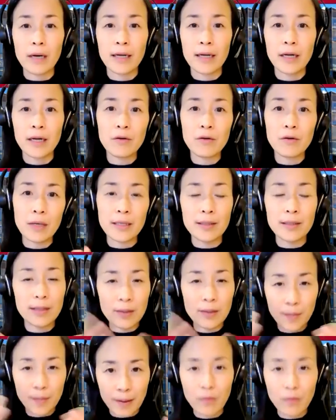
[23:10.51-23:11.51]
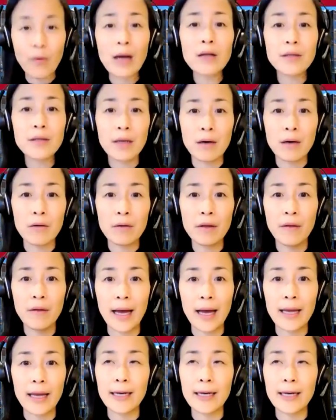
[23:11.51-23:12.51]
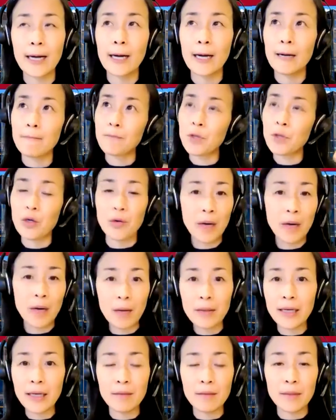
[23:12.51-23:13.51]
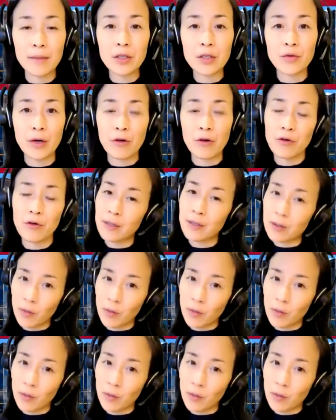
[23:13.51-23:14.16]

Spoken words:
In other words, it's been well known that Republican administrations,